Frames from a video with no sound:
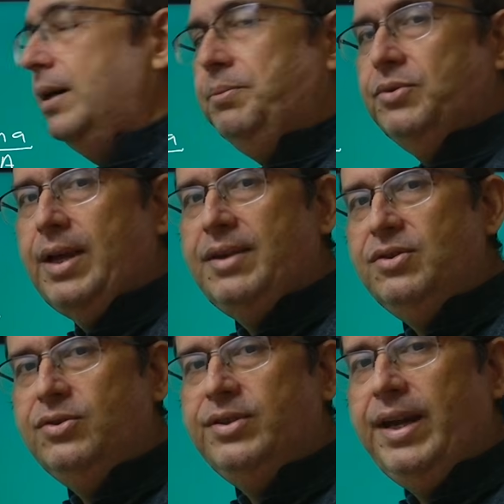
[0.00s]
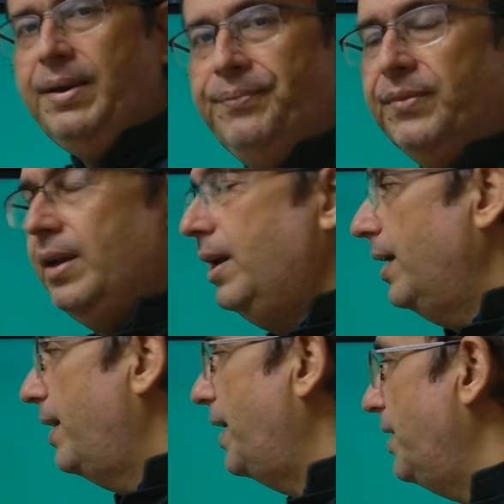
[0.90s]
terms, as you say,
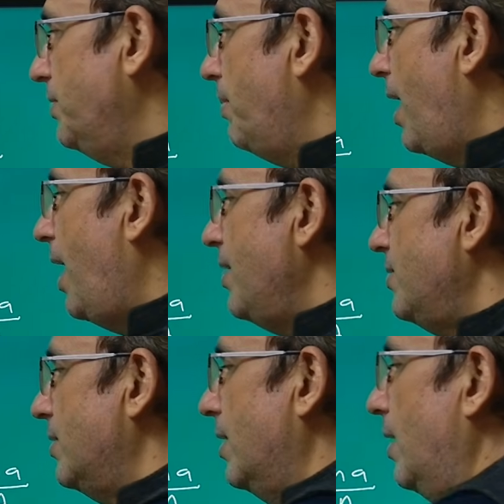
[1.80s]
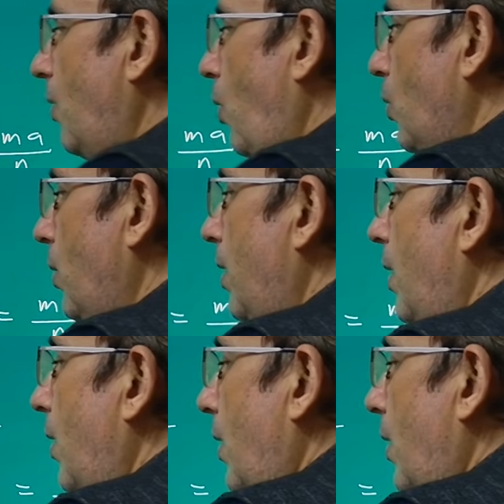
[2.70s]
that is mass on